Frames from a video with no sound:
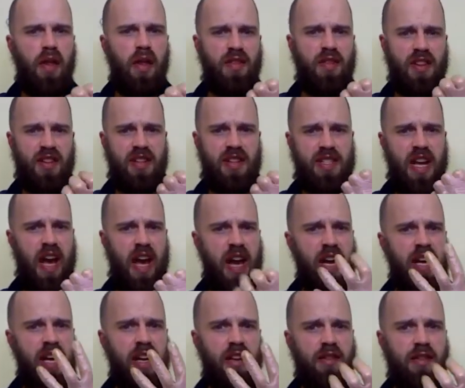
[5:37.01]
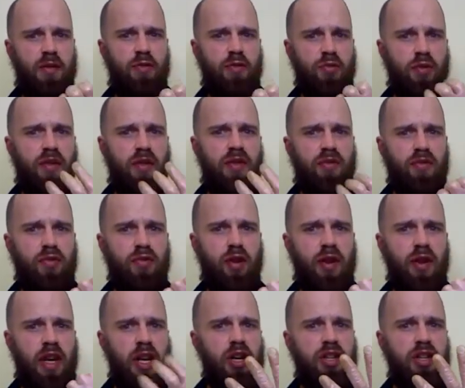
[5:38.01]
to the tanginess. It was
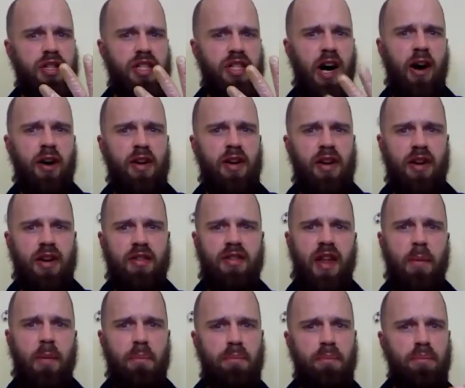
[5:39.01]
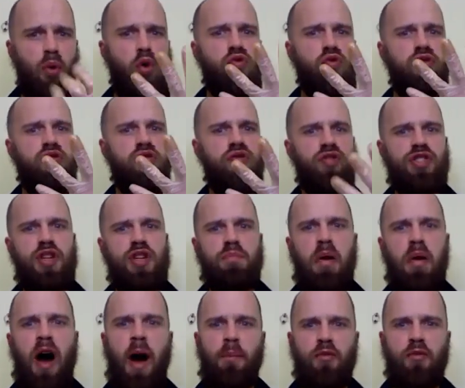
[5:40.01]
really good tartness that just
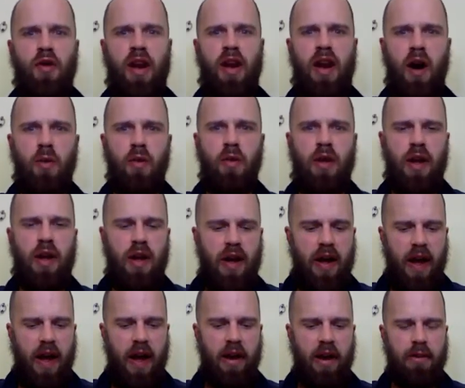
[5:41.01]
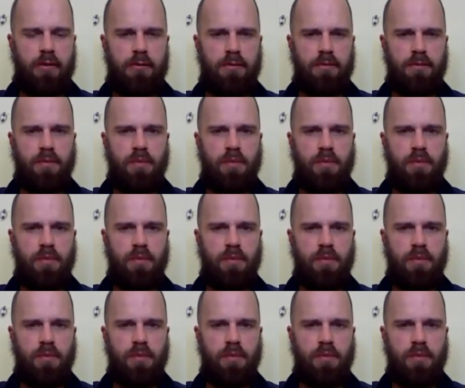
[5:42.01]
popped right out, and